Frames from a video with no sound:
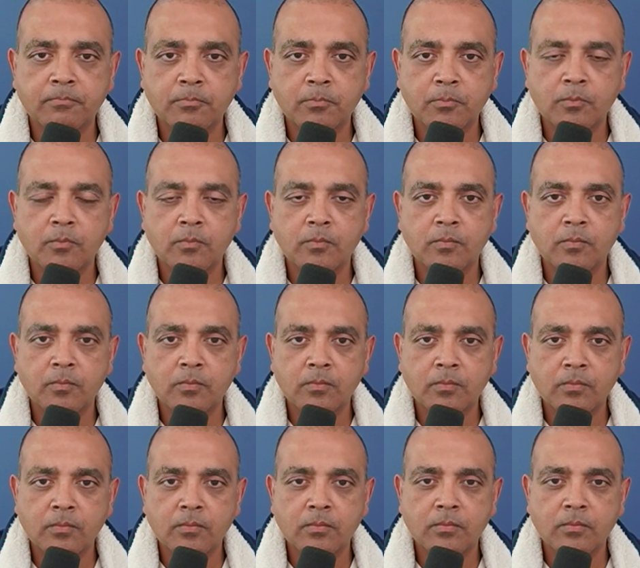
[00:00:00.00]

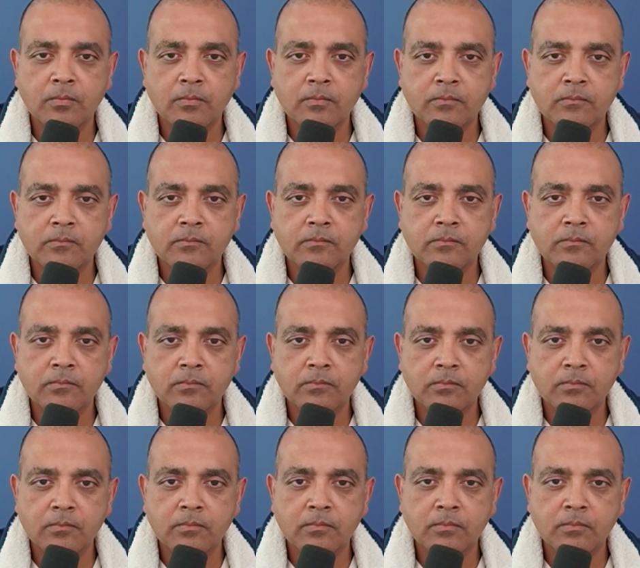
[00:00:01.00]

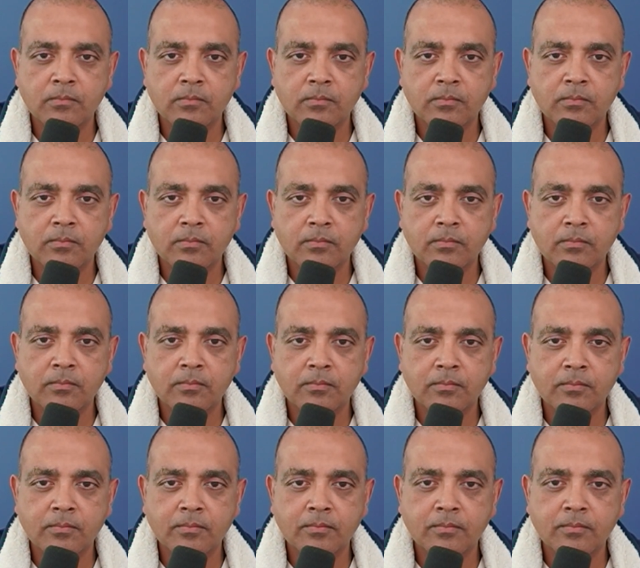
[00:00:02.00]

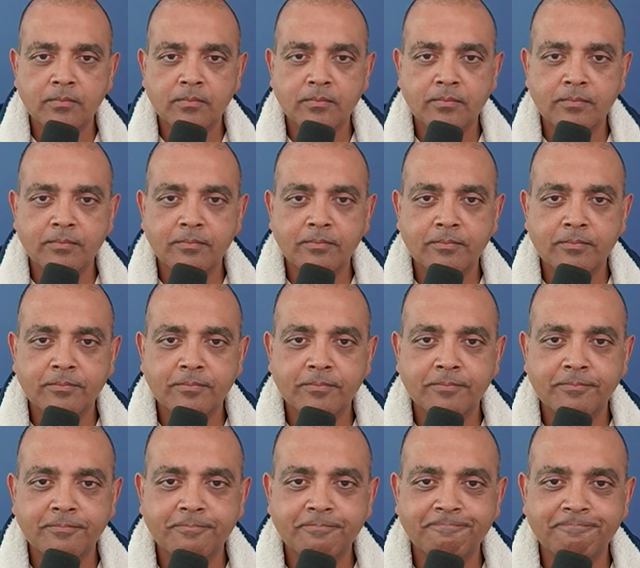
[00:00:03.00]

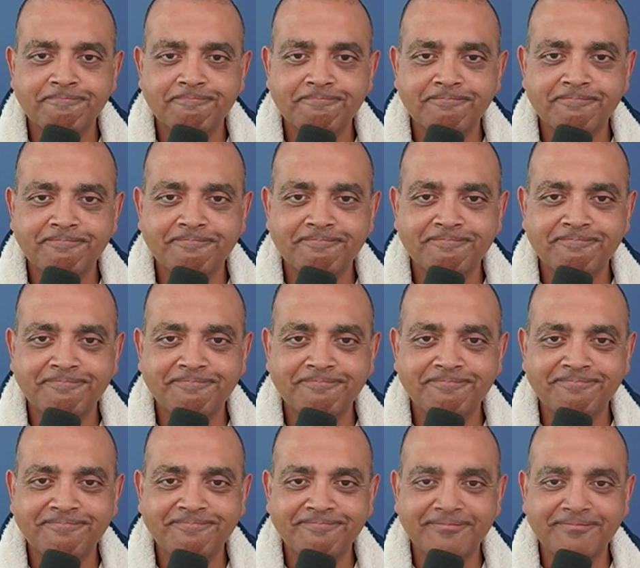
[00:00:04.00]

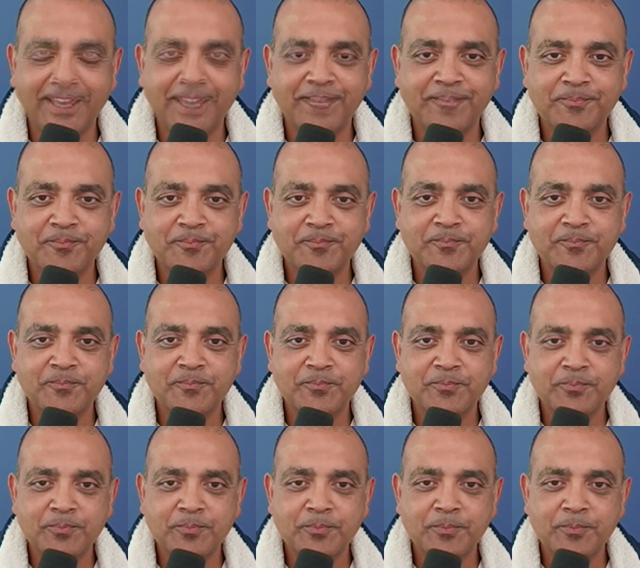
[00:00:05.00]

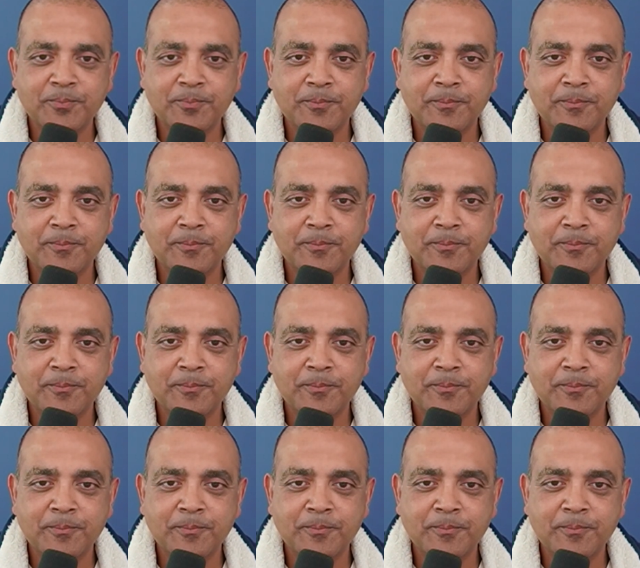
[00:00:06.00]
(not speaking)